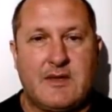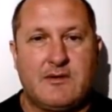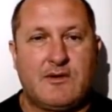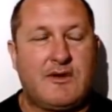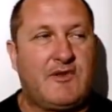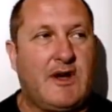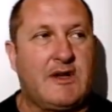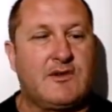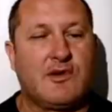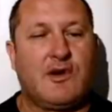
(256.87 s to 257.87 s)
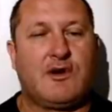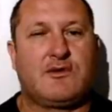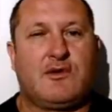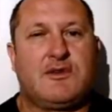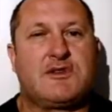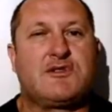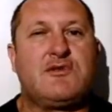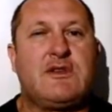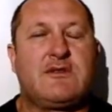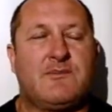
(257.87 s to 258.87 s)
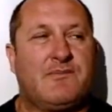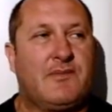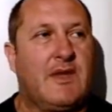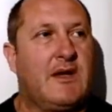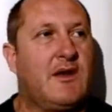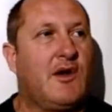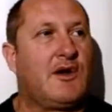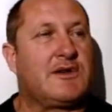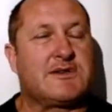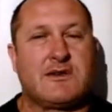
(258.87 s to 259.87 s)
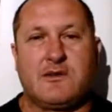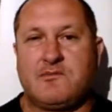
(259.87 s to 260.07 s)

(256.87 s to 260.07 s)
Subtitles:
you know, if I had to go out on the street and ask